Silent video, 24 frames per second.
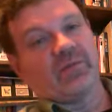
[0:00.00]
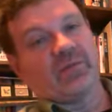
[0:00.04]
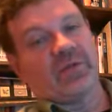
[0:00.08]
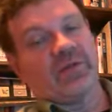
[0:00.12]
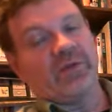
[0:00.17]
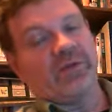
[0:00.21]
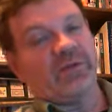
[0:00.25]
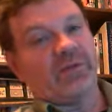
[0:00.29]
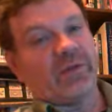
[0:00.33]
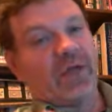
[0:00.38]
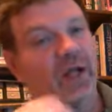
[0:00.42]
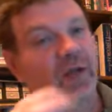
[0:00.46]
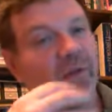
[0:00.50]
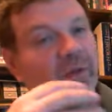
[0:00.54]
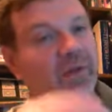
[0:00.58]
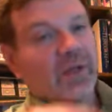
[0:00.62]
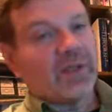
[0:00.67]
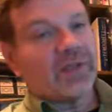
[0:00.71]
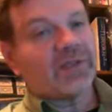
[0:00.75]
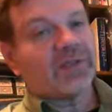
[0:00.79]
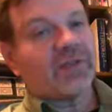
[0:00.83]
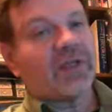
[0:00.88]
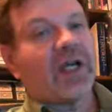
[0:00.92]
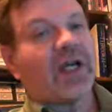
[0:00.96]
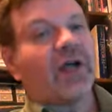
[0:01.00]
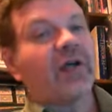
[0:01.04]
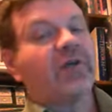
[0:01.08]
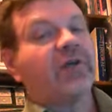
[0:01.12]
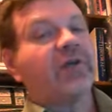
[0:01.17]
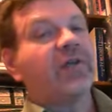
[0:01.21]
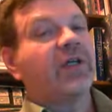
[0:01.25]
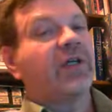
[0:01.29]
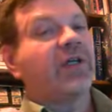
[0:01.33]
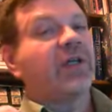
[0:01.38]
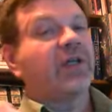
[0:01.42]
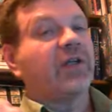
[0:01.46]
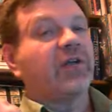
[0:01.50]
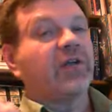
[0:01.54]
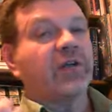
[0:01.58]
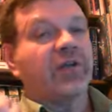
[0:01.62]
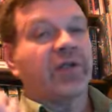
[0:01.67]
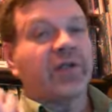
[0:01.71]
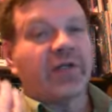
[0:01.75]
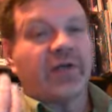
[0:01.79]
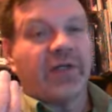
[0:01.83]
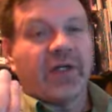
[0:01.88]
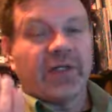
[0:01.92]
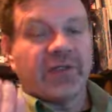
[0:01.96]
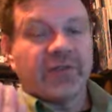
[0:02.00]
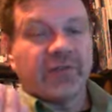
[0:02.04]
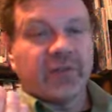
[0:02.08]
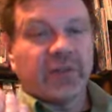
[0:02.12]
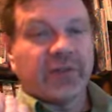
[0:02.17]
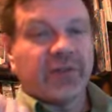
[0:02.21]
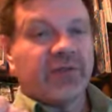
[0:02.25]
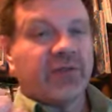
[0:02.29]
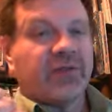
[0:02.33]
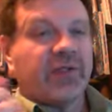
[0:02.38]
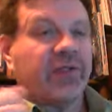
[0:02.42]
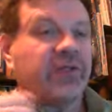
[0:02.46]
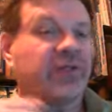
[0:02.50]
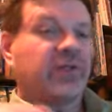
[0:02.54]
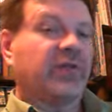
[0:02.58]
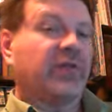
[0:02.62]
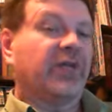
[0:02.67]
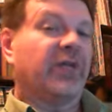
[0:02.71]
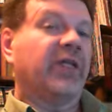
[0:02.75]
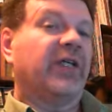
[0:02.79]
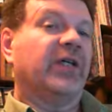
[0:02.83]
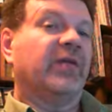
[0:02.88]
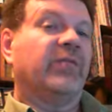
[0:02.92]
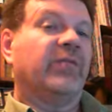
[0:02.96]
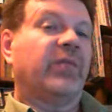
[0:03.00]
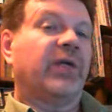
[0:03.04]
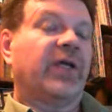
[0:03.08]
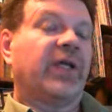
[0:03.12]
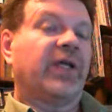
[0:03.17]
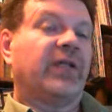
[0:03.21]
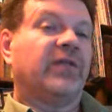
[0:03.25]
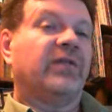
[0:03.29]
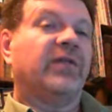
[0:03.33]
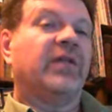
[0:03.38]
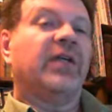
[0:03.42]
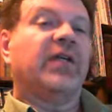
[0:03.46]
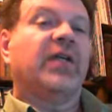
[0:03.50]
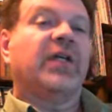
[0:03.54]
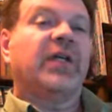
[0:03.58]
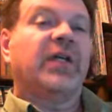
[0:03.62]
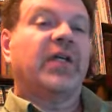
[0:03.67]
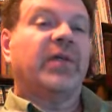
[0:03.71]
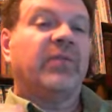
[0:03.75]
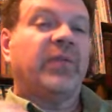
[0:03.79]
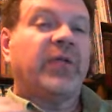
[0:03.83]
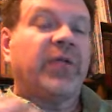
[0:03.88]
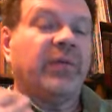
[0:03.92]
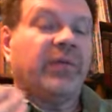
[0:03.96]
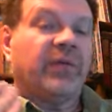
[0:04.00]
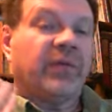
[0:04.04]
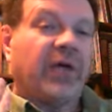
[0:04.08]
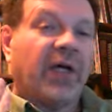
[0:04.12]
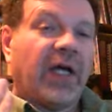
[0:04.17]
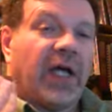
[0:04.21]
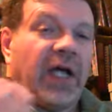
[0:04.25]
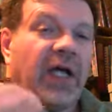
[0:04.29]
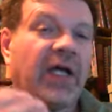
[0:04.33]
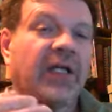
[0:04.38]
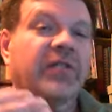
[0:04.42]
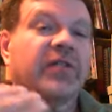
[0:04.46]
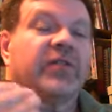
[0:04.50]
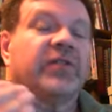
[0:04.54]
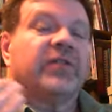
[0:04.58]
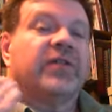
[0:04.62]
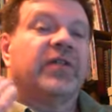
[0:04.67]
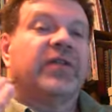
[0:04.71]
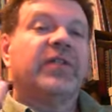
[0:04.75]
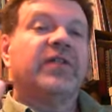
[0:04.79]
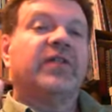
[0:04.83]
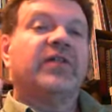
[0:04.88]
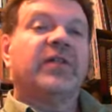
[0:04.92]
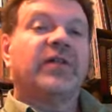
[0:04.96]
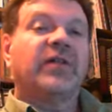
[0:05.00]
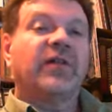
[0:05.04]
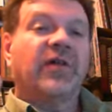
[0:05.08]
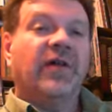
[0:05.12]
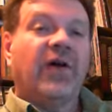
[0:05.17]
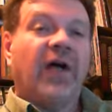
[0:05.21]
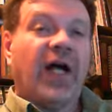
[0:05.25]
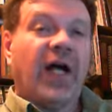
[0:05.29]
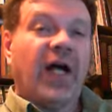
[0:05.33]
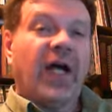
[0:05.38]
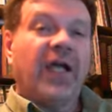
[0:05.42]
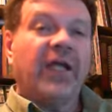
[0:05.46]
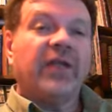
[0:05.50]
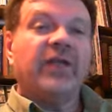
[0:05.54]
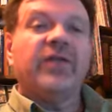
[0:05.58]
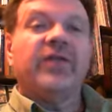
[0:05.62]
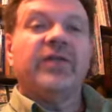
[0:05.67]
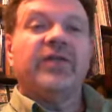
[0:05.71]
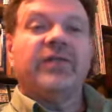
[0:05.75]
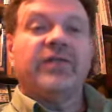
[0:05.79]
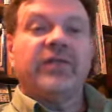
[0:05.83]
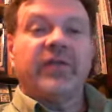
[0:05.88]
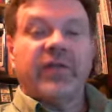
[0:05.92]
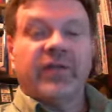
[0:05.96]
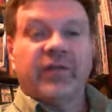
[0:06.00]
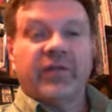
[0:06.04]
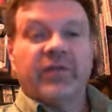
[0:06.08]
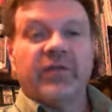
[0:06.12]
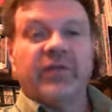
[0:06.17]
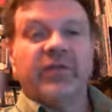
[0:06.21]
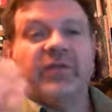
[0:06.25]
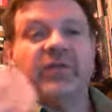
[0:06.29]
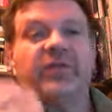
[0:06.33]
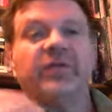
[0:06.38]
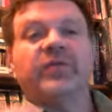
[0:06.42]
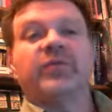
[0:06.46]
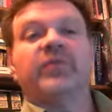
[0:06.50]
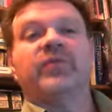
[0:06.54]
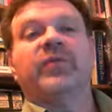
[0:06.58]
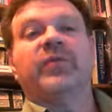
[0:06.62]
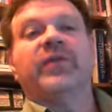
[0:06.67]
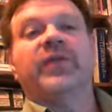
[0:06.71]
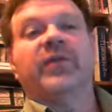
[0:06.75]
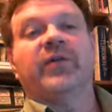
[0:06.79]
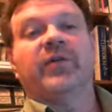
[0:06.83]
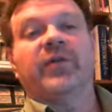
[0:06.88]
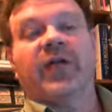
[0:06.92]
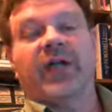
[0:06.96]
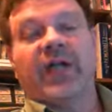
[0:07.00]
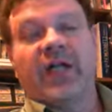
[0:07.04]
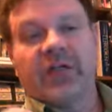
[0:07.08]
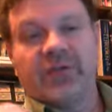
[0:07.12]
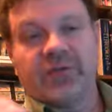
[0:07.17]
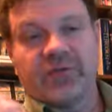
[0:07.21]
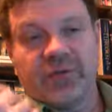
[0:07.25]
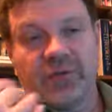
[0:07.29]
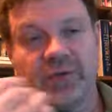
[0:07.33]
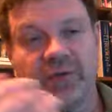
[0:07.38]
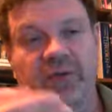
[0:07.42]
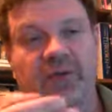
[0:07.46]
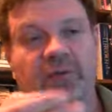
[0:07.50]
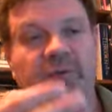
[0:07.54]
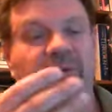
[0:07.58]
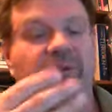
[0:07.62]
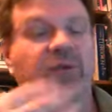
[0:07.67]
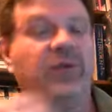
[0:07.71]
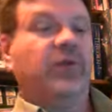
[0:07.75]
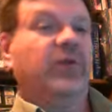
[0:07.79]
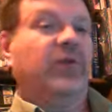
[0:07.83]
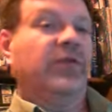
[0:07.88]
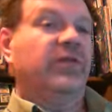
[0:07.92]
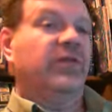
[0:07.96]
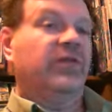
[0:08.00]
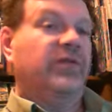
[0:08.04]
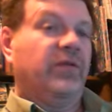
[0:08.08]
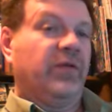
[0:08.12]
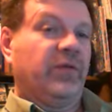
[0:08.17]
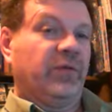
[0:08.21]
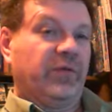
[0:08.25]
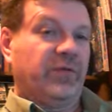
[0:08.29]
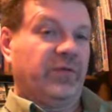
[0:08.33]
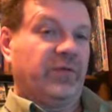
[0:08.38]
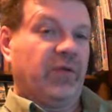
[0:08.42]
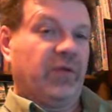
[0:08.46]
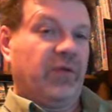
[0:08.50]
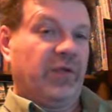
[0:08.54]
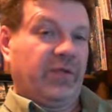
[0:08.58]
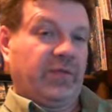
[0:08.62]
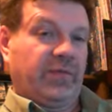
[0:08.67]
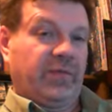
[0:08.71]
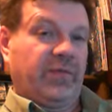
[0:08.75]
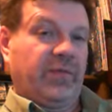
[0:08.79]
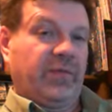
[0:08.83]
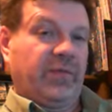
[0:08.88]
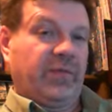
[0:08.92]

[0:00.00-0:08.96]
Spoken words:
We found this out during the last presidential campaign. People actually lied to interviewers when they were asked who they were going to vote for.